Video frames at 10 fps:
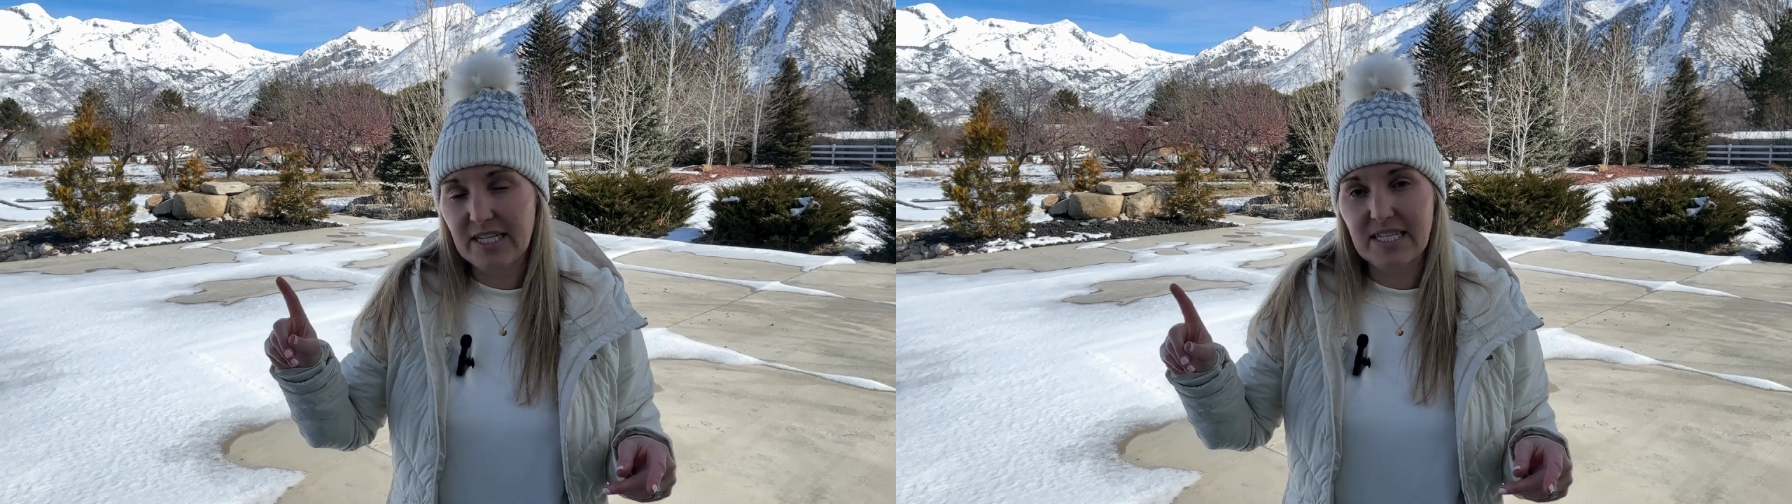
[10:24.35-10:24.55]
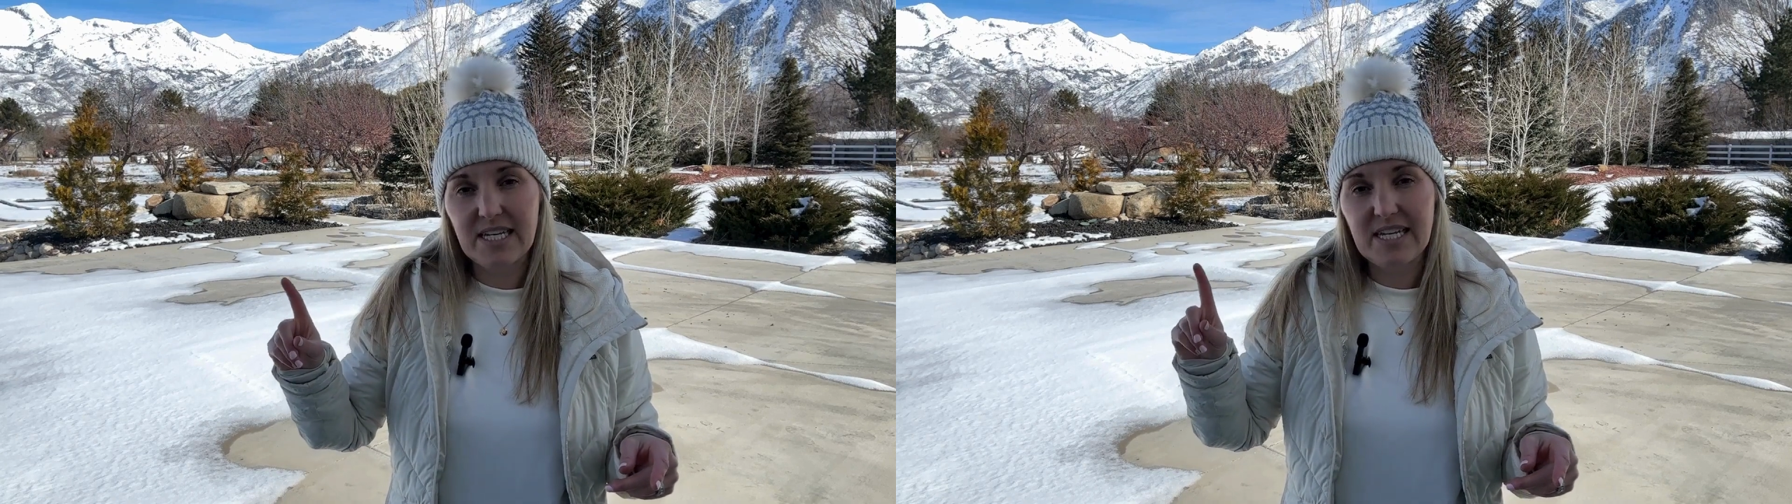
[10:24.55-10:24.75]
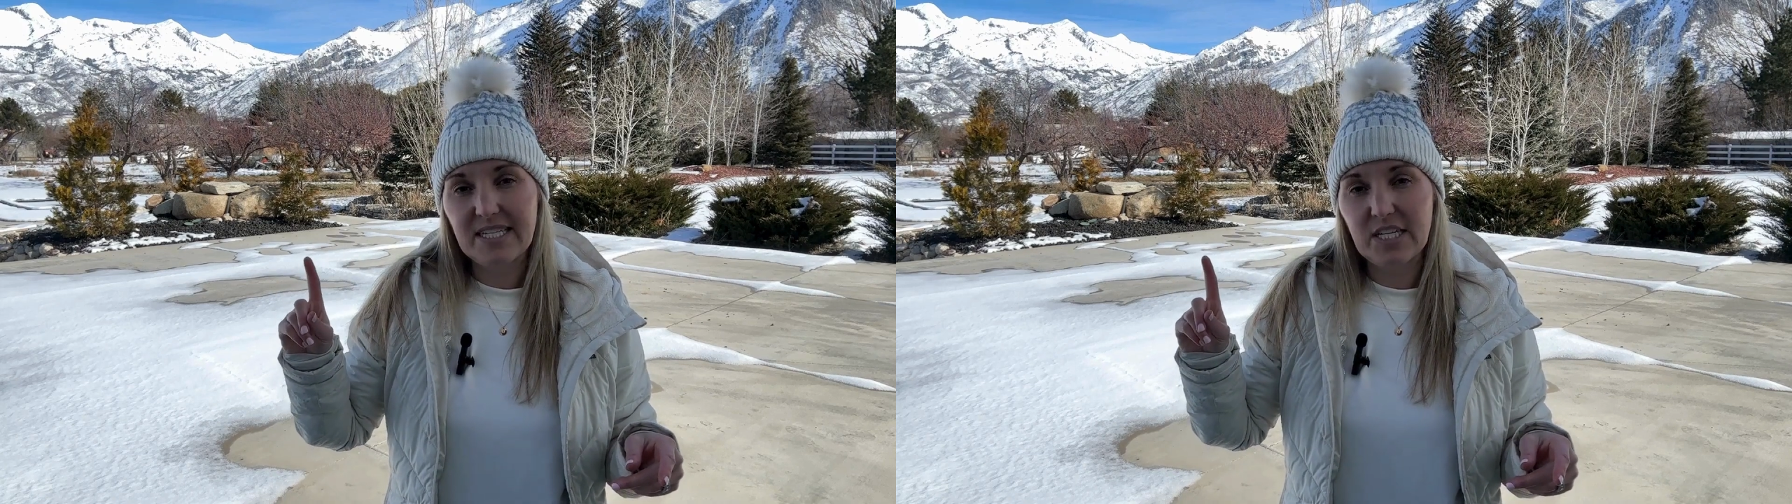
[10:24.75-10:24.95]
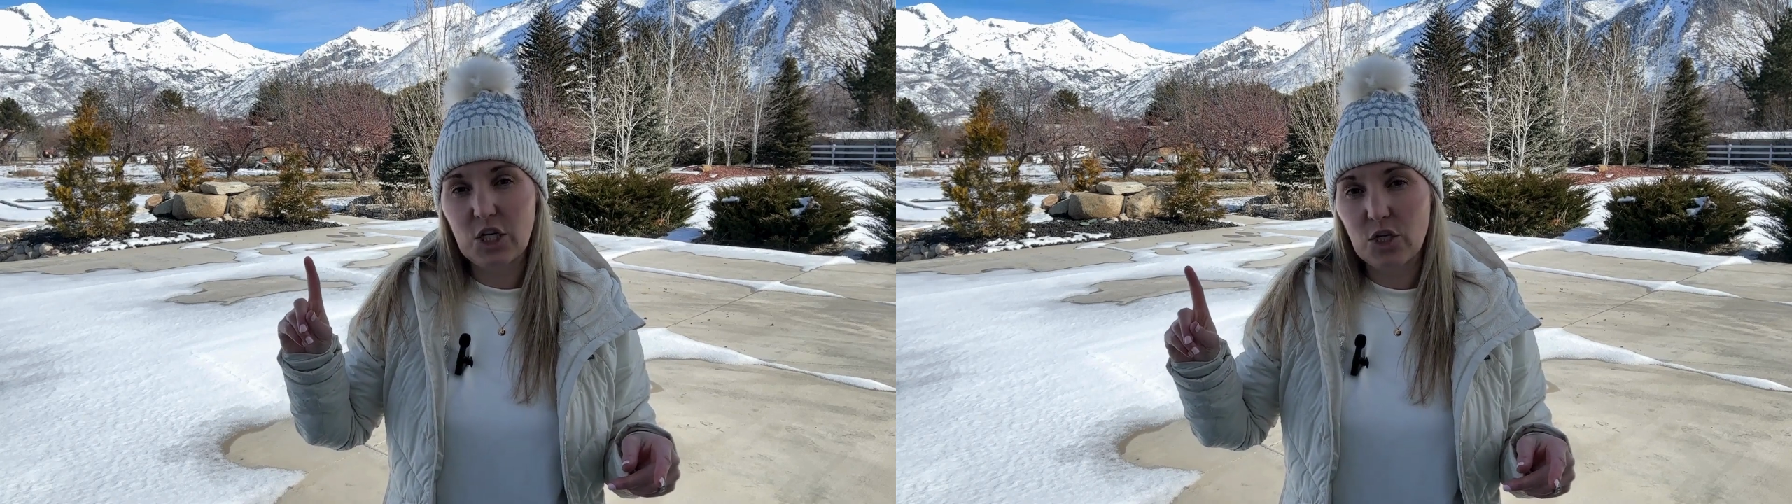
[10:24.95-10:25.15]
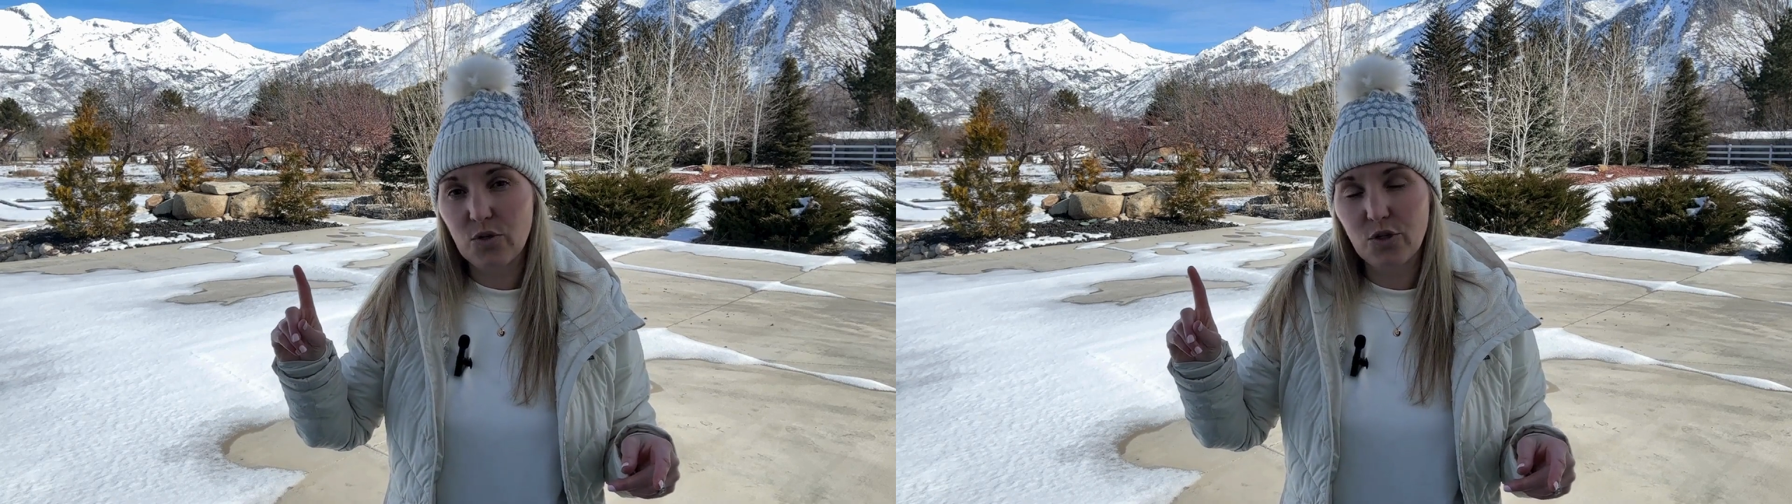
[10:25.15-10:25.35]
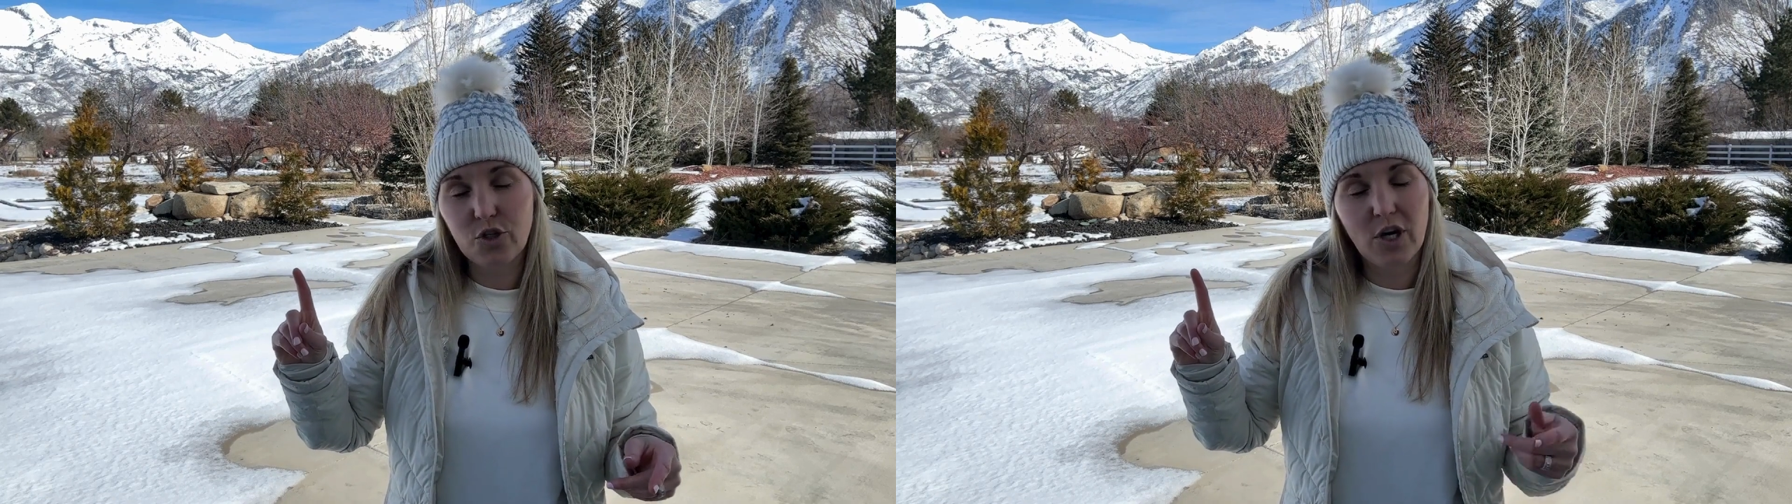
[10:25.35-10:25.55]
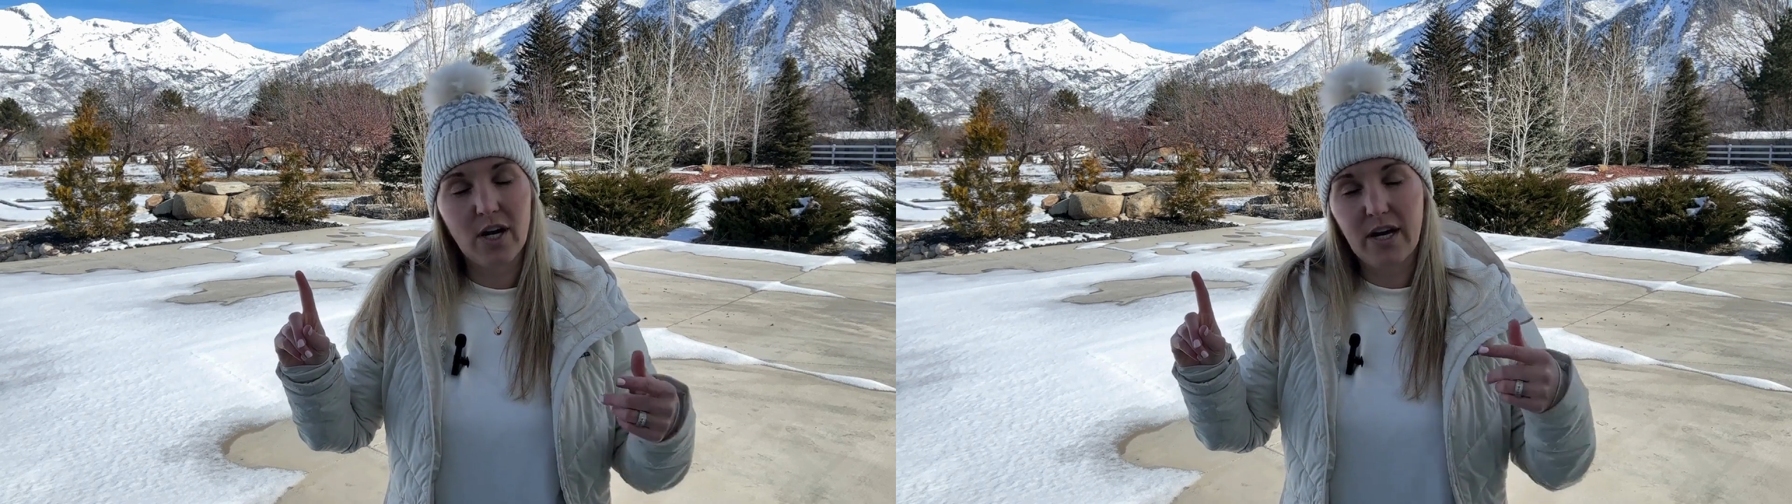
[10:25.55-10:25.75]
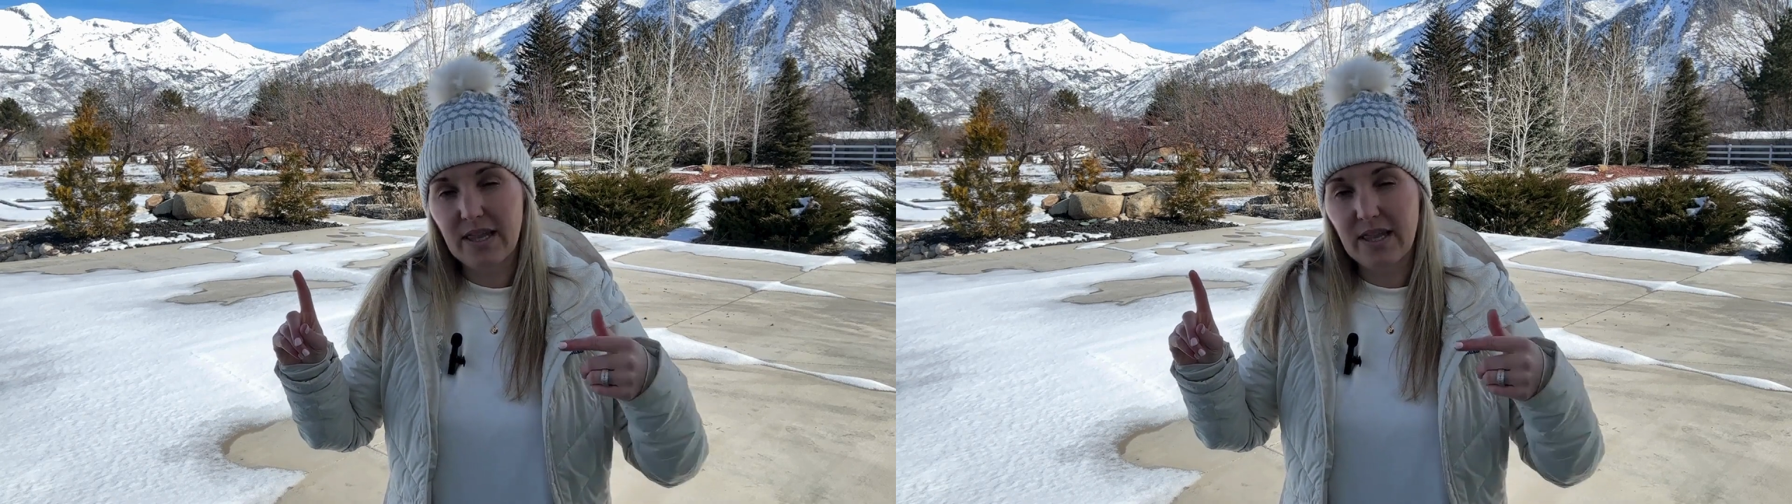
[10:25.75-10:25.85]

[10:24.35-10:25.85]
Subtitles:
City is a huge draw.